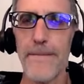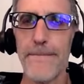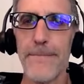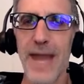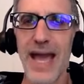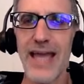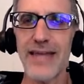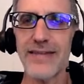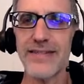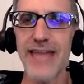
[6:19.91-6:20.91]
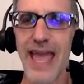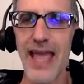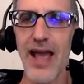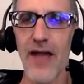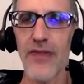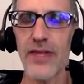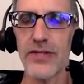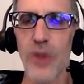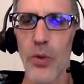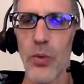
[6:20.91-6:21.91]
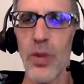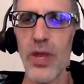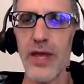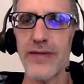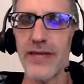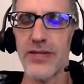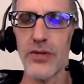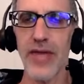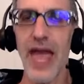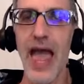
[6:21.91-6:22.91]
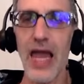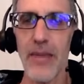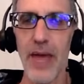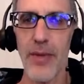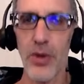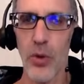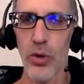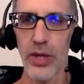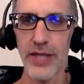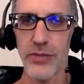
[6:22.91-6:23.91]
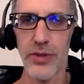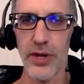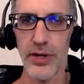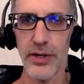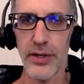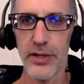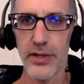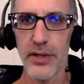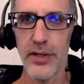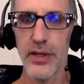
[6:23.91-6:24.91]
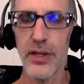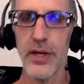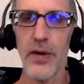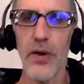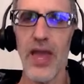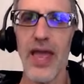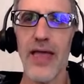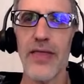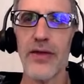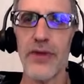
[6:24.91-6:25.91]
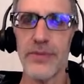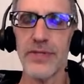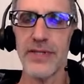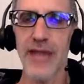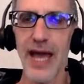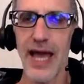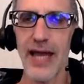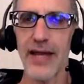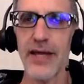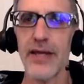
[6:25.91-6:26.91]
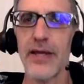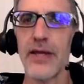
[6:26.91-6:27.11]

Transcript: My take on this total is certainly Alabama correlates with under. You know, the Crimson Tide